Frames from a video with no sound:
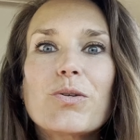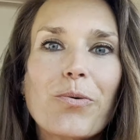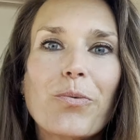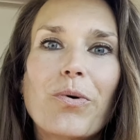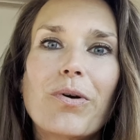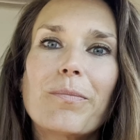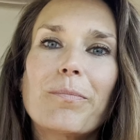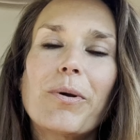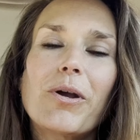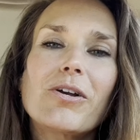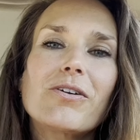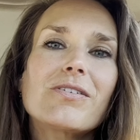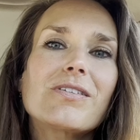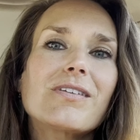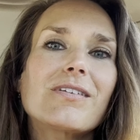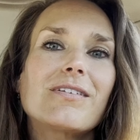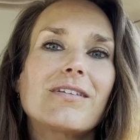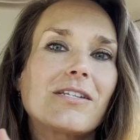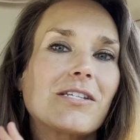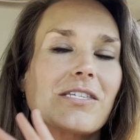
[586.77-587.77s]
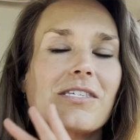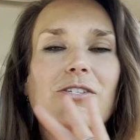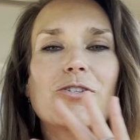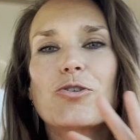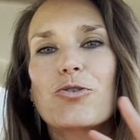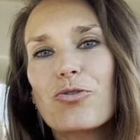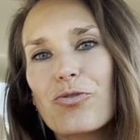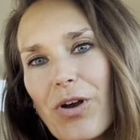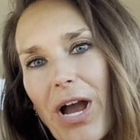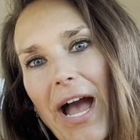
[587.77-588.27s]
One person's
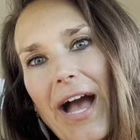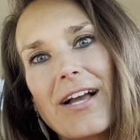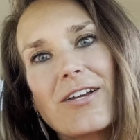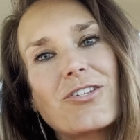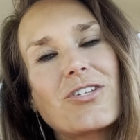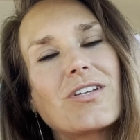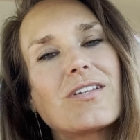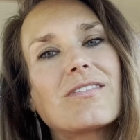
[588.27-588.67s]
trash